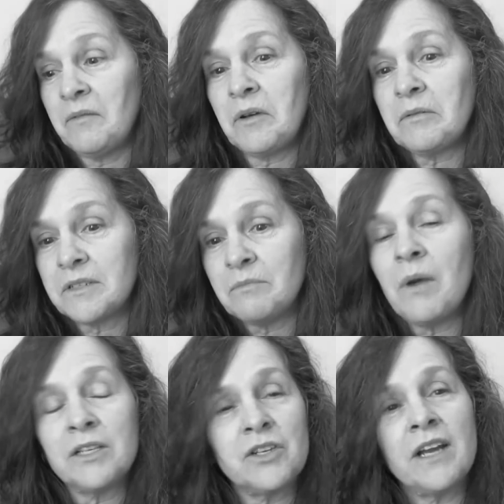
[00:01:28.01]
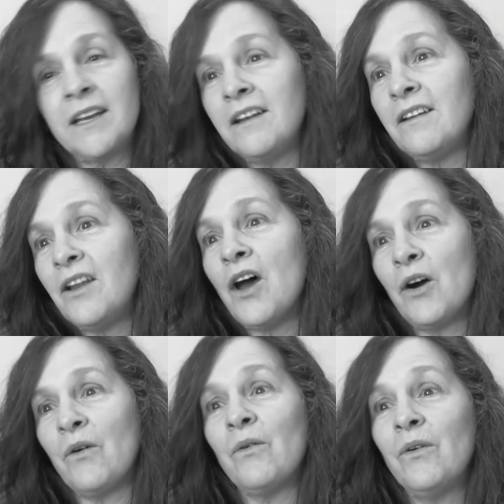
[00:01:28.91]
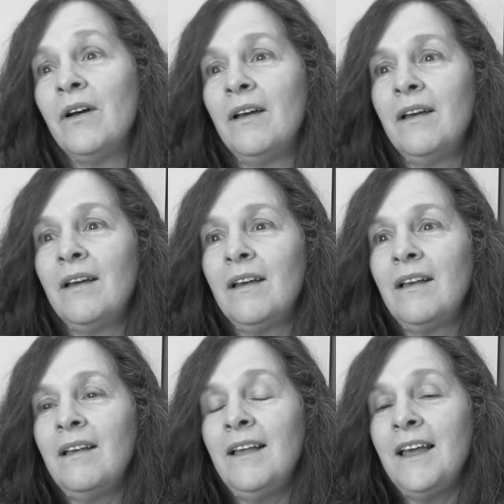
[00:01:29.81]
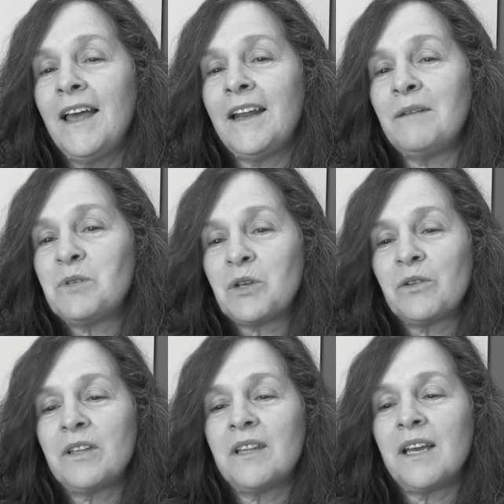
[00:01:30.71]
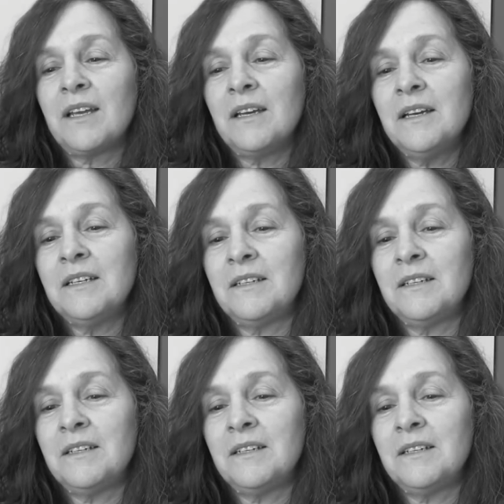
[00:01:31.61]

there was much I didn't know. And I'm sure that they